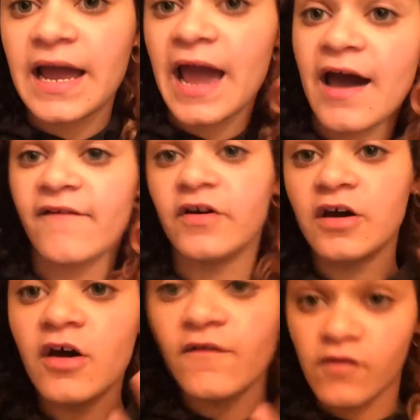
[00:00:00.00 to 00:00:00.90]
I have
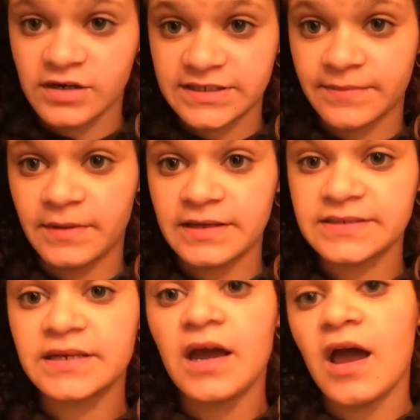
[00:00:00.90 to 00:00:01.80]
four
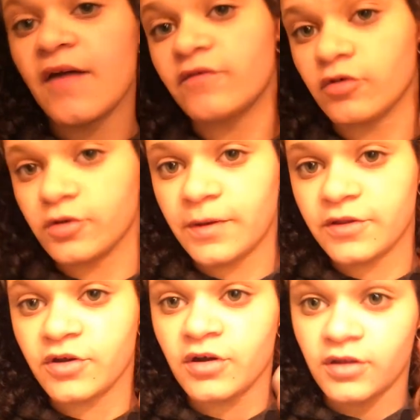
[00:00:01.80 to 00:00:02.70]
siblings. I have an older brother,